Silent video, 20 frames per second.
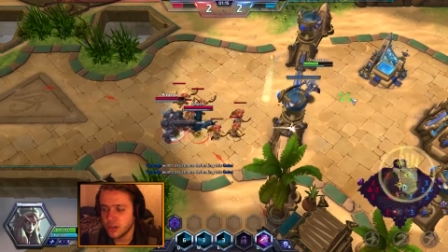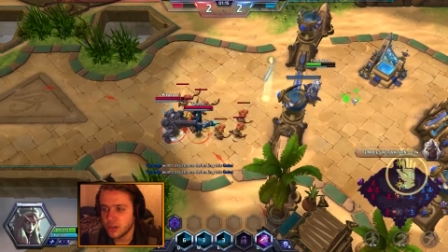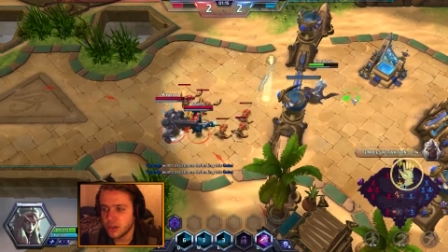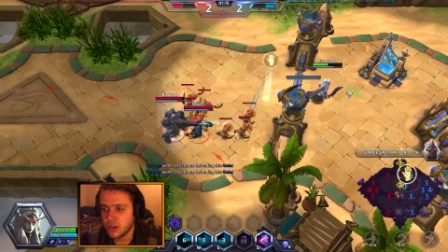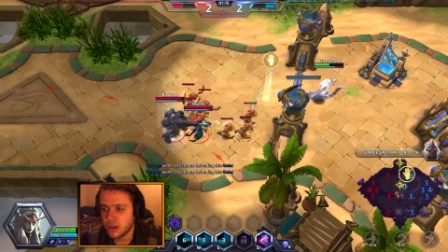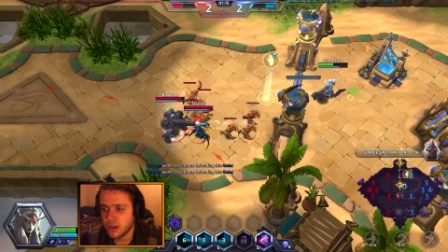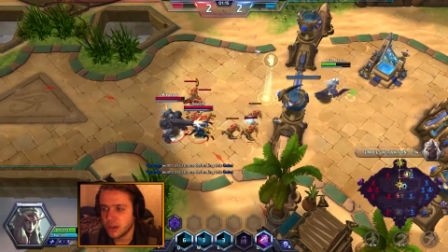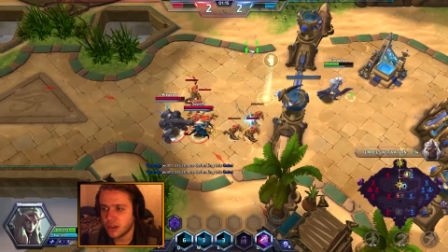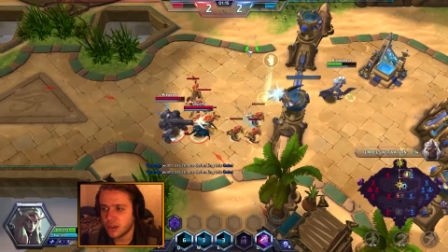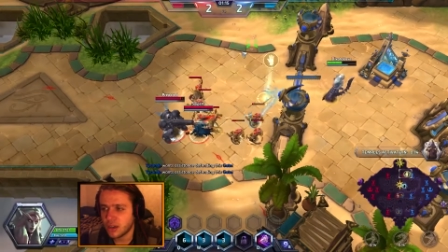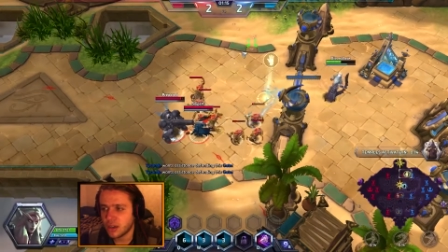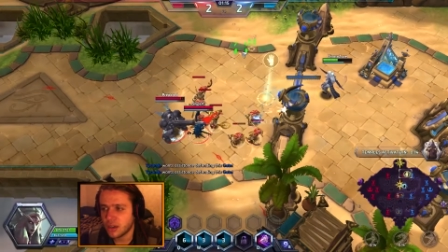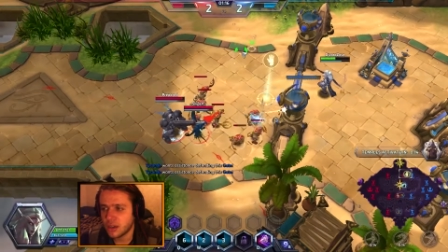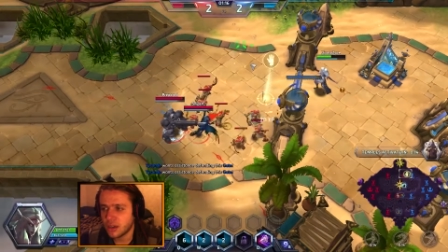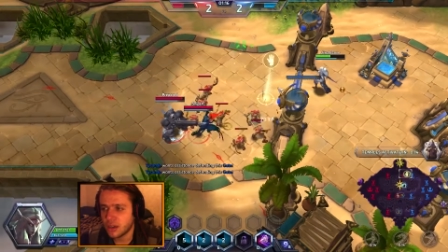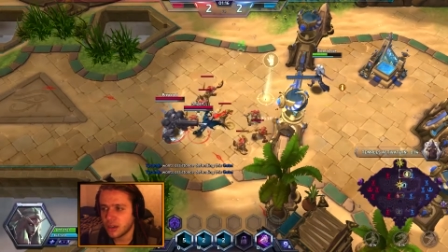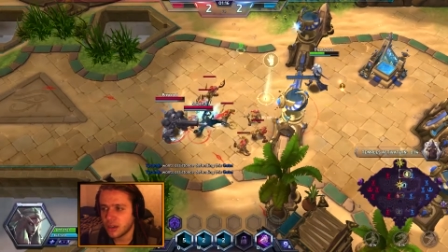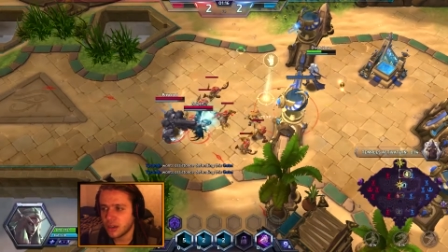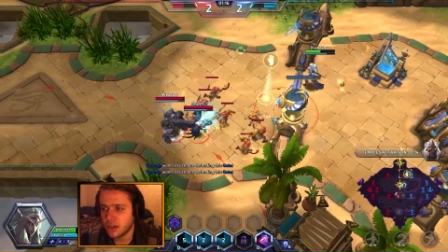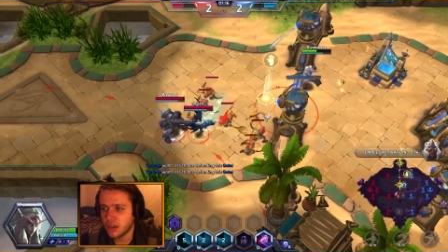
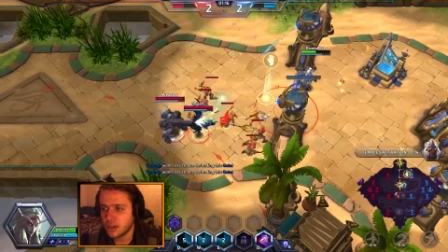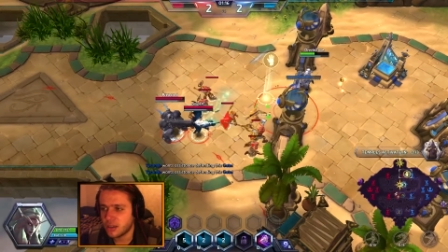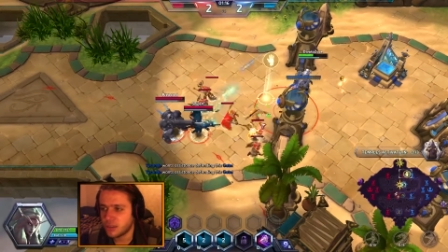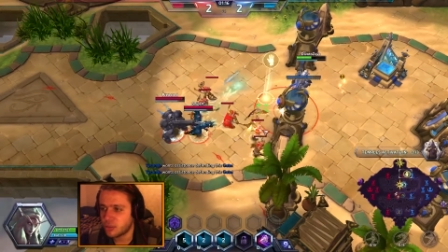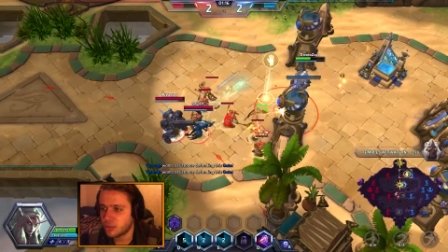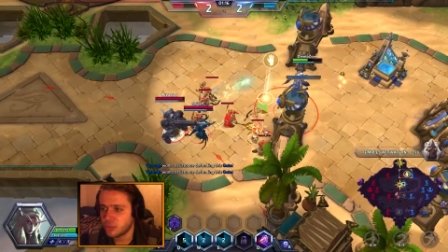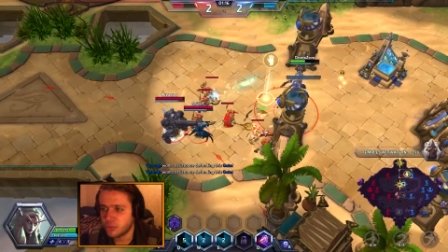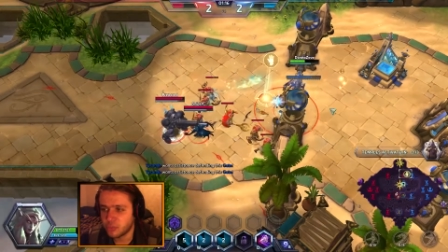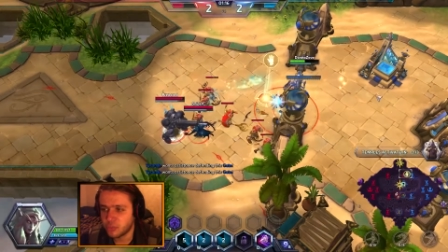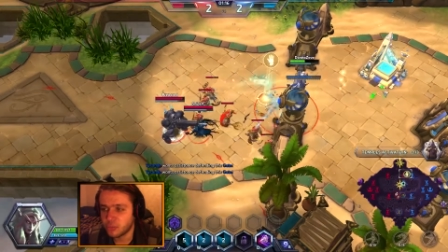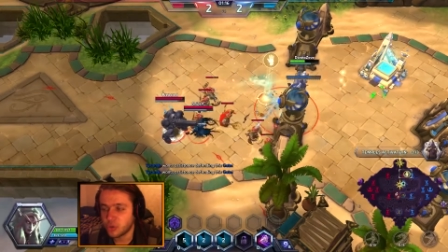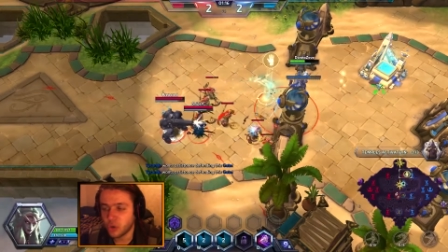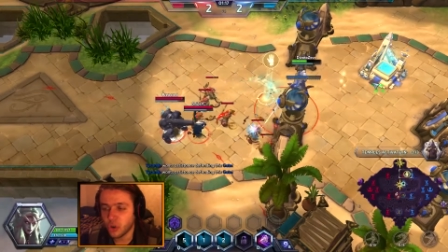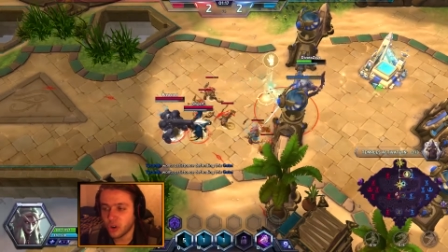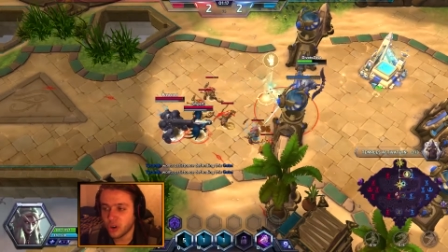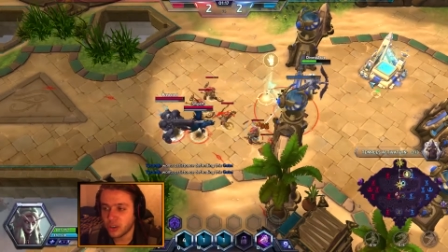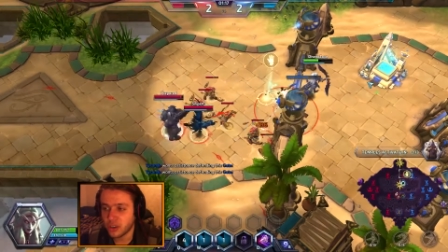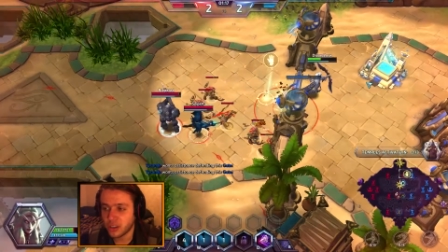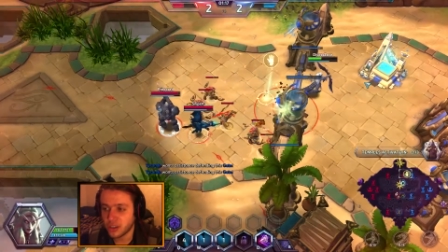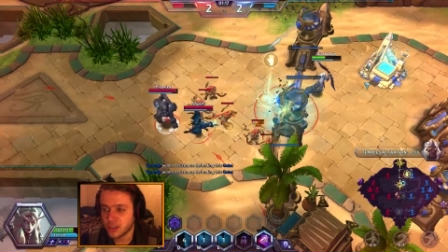uh, to be
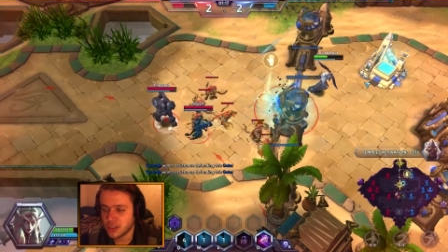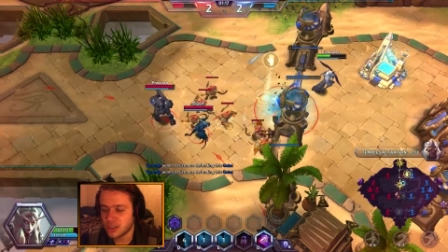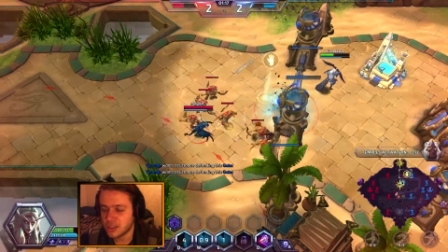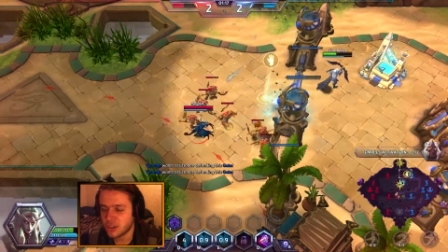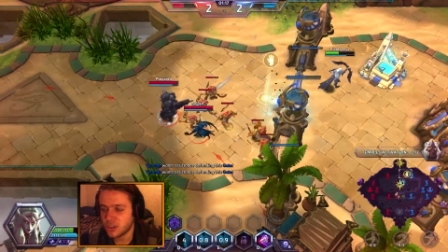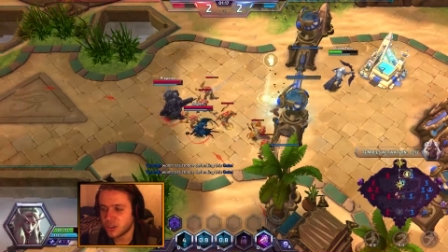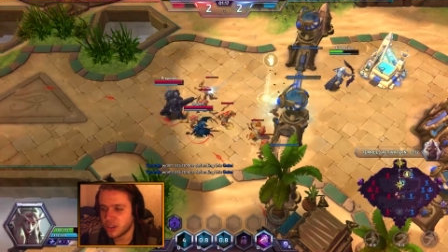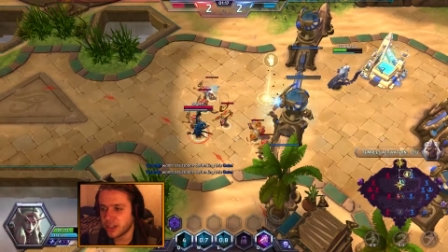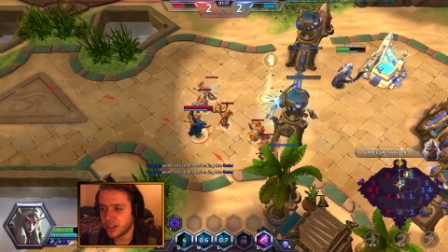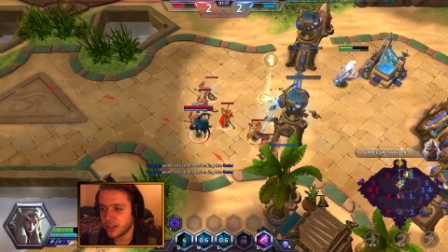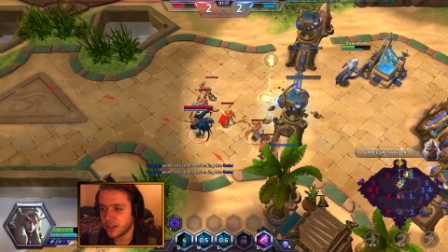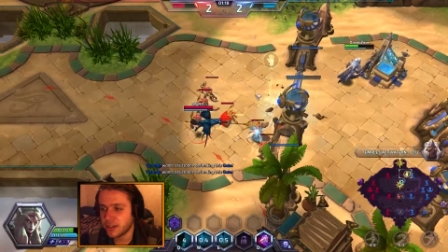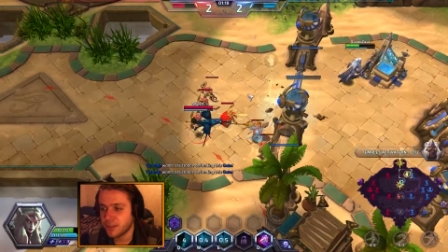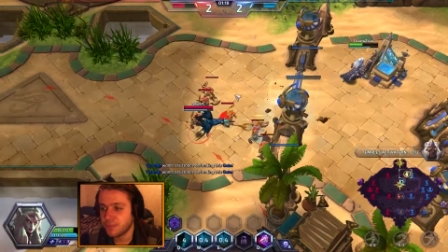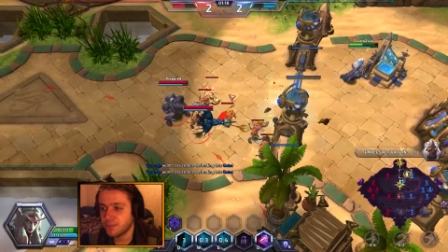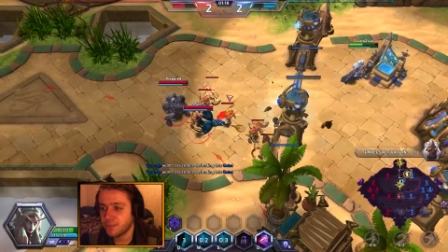blocking, so yeah.